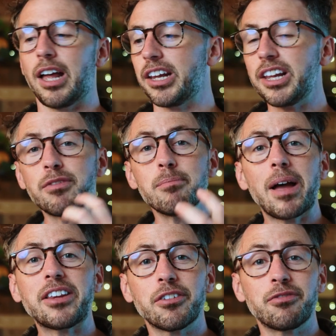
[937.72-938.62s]
And an even
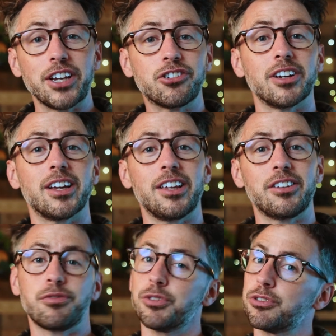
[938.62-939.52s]
better feature
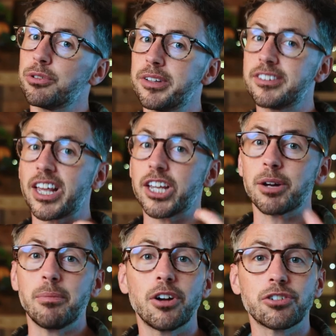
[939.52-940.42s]
is if you're doing, say,
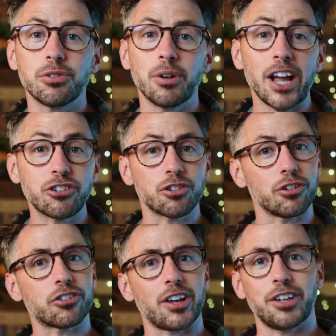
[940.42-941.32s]
commercial
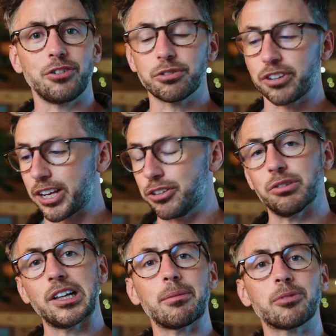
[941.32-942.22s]
headshots and you're taking
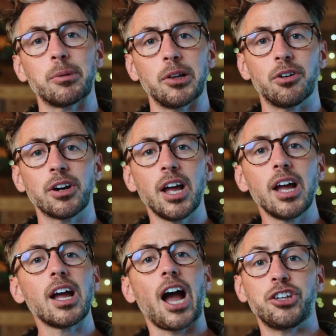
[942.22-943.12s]
your laptop along
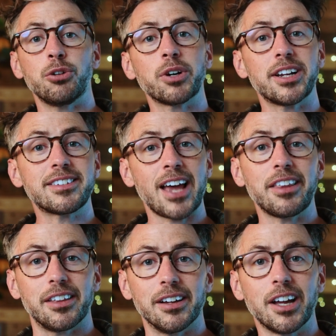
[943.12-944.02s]
and you want to
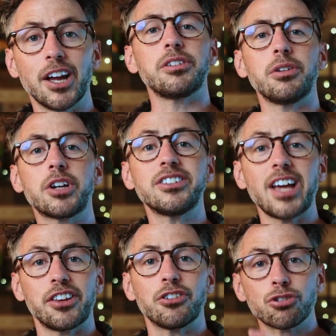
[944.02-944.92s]
tether, you can
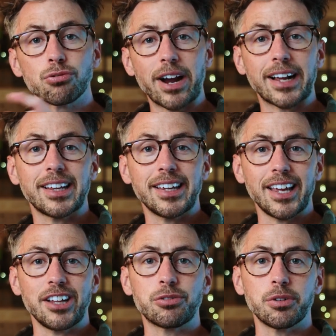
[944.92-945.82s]
tether directly
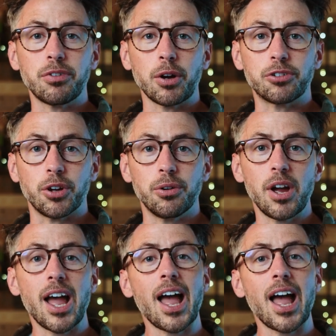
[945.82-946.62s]
into Evoto,